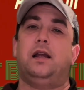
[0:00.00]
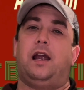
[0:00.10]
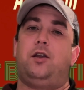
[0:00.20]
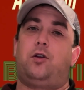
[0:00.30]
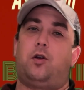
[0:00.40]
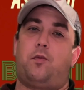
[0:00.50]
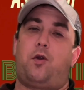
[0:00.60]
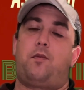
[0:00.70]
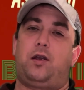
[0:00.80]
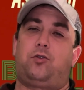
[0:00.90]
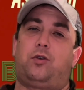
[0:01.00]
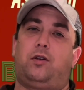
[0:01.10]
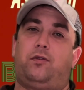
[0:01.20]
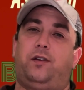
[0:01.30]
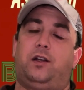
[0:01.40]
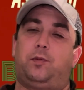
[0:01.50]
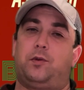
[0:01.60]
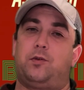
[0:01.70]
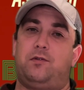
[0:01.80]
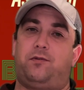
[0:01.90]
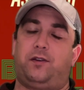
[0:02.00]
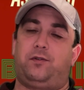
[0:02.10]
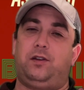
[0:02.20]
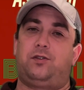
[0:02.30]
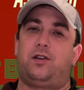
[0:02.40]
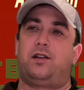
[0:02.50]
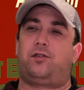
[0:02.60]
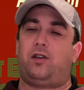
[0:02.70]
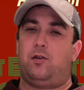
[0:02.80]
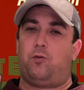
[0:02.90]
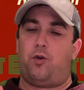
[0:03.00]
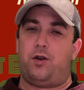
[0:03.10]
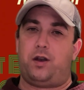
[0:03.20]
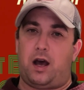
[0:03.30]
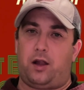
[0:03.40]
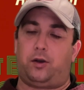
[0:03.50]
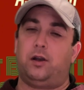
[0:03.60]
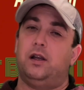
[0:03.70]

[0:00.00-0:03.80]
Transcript: And you're going to want to make sure it fits between 50 cents and $1.